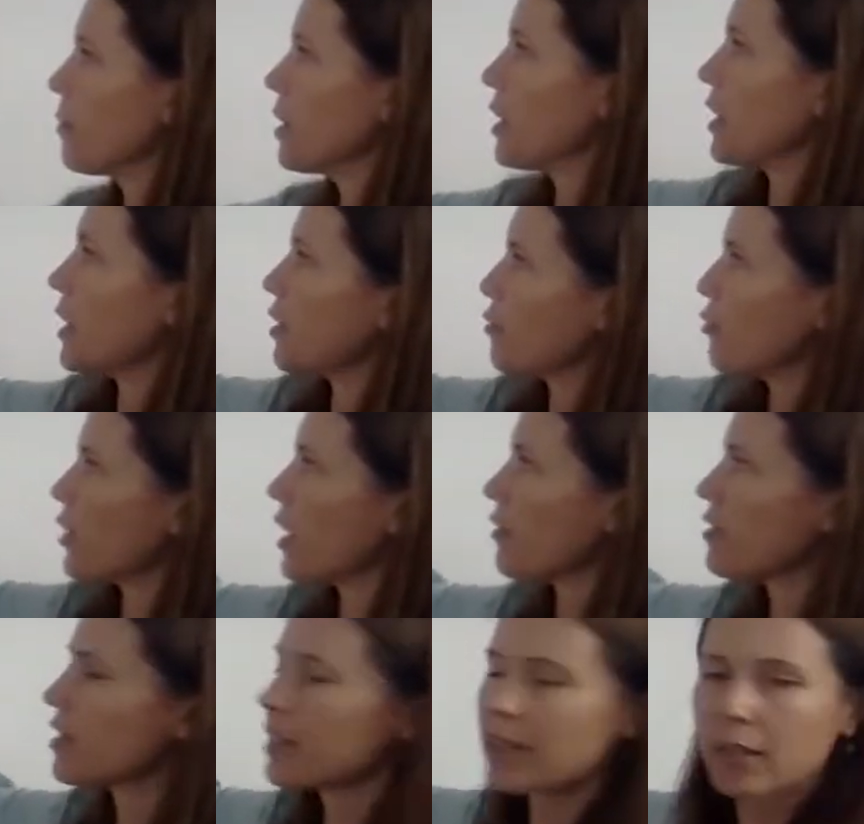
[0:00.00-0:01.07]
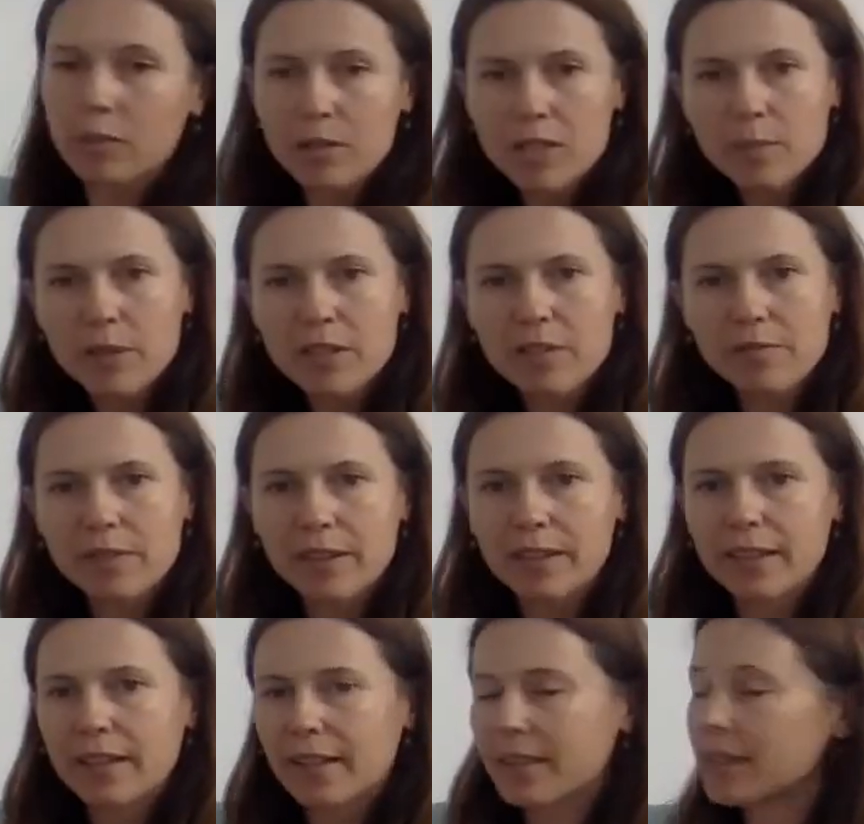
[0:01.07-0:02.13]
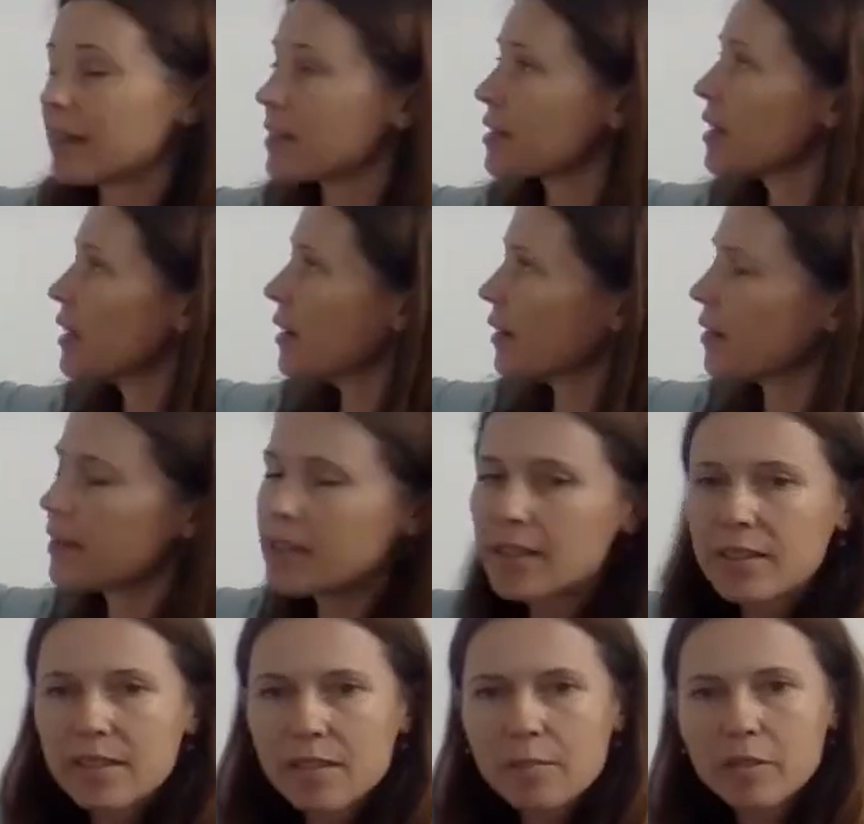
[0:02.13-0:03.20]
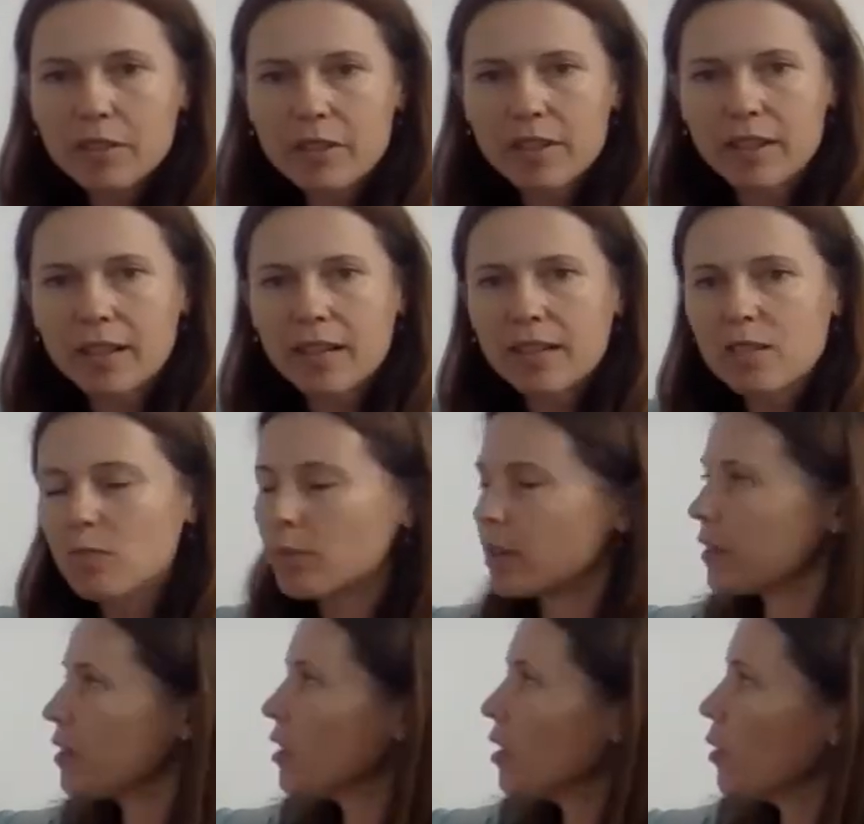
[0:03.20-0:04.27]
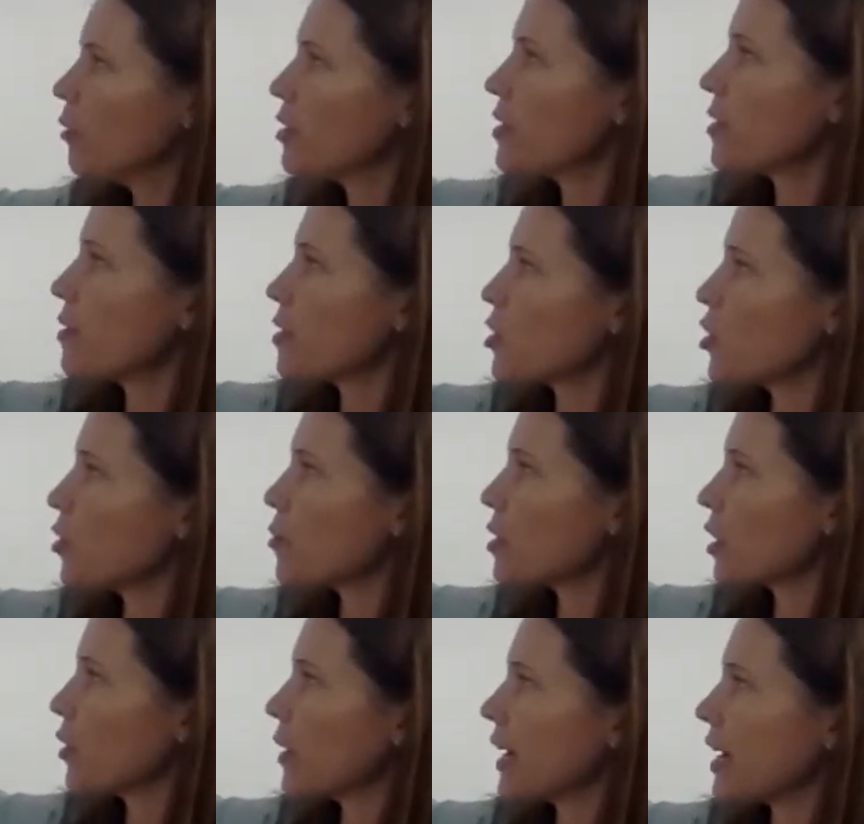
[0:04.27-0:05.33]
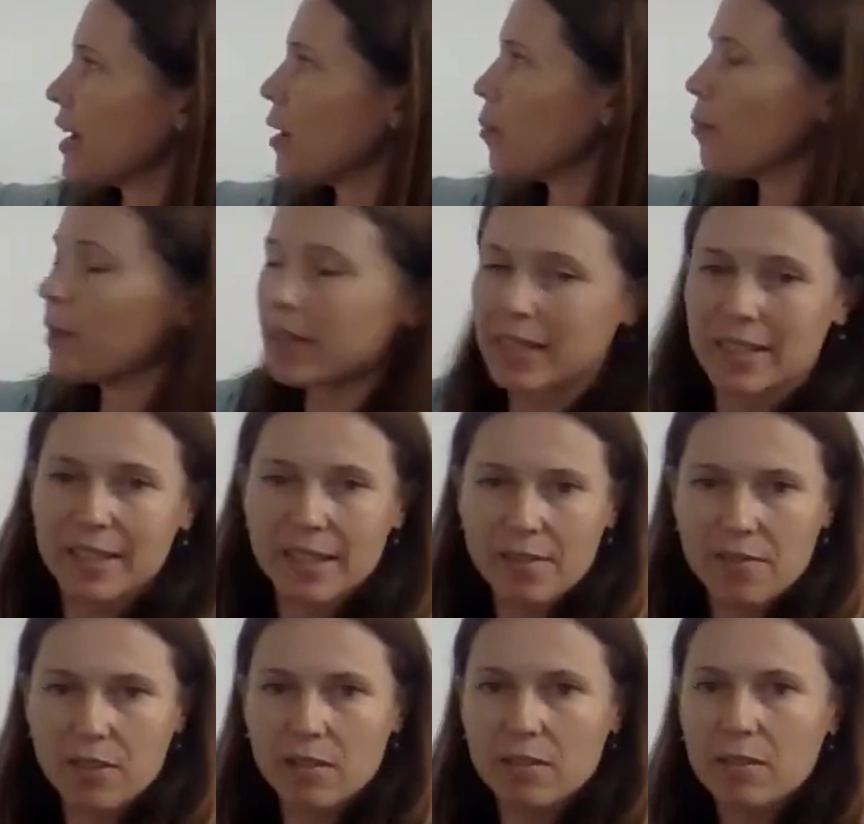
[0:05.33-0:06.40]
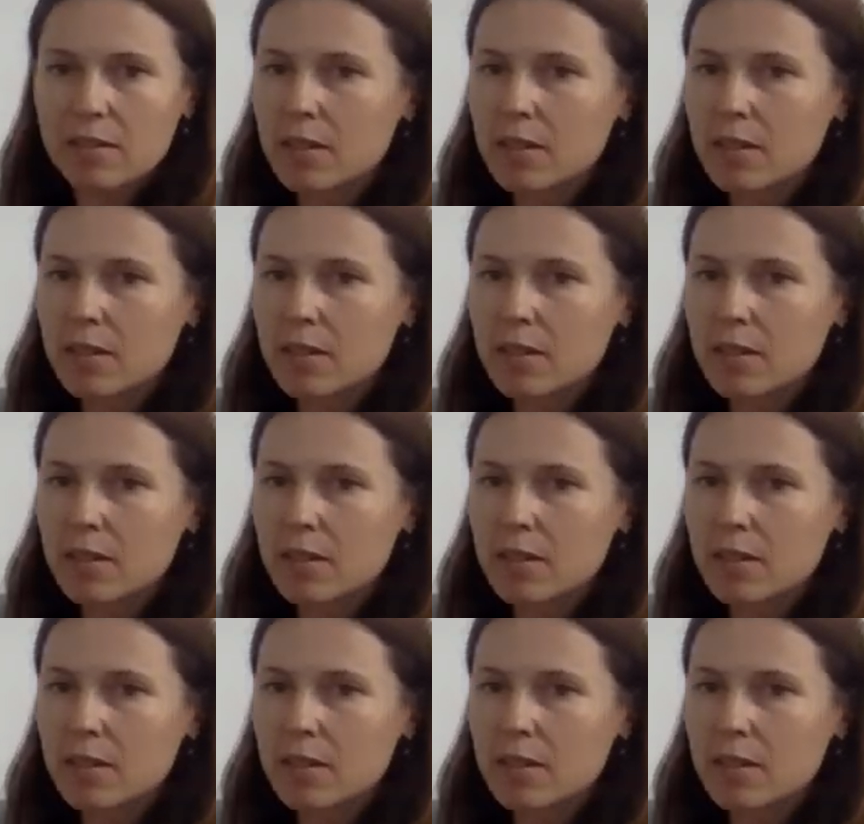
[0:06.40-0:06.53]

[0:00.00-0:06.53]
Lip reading: if we have a sequence specified like this. Now this is similar to the last one. Obviously the terms are going up by 7.